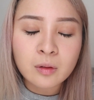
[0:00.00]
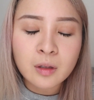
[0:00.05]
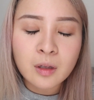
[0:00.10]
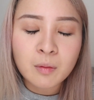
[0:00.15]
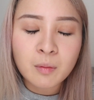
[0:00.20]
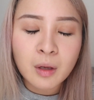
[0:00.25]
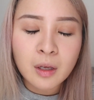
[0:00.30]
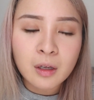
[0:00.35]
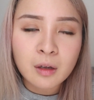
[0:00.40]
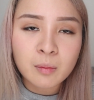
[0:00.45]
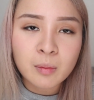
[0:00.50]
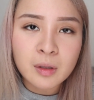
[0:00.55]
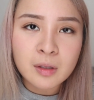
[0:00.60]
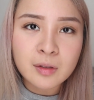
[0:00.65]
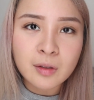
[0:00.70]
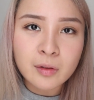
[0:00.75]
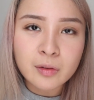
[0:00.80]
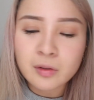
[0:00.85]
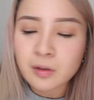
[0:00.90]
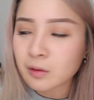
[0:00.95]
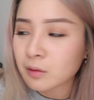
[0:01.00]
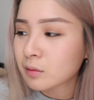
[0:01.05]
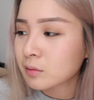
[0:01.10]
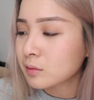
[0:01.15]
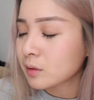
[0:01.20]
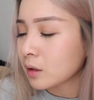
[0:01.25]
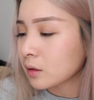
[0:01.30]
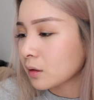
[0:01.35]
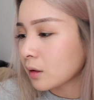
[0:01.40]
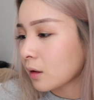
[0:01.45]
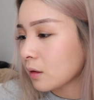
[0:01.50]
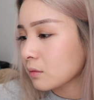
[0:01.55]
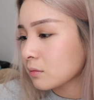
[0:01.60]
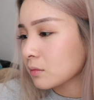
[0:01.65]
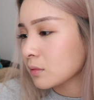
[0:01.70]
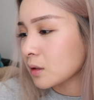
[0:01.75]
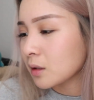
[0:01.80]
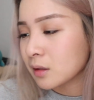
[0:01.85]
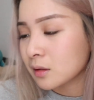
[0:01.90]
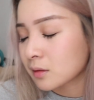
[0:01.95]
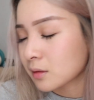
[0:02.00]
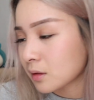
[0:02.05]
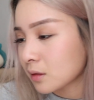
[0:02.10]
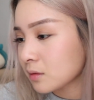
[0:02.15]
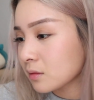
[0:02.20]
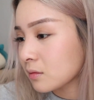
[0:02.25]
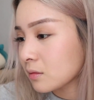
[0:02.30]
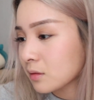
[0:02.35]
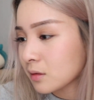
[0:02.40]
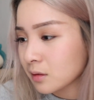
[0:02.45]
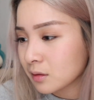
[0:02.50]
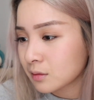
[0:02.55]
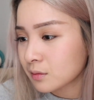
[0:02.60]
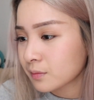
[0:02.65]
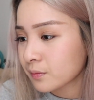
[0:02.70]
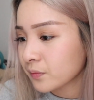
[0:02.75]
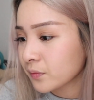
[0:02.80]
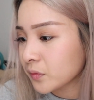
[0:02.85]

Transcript: looking makeup is also not that easy, so...